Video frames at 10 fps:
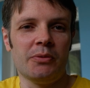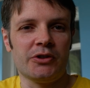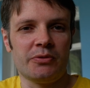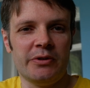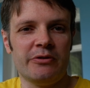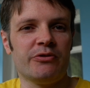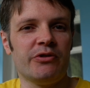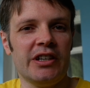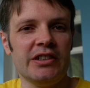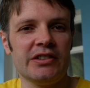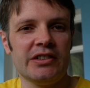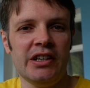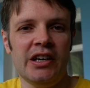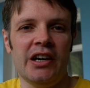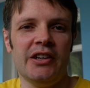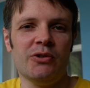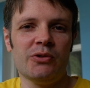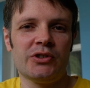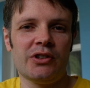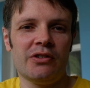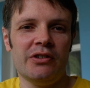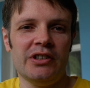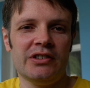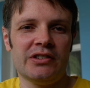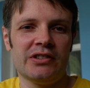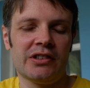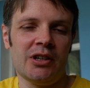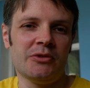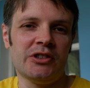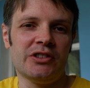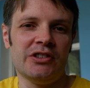it was when it was released, and it also comes as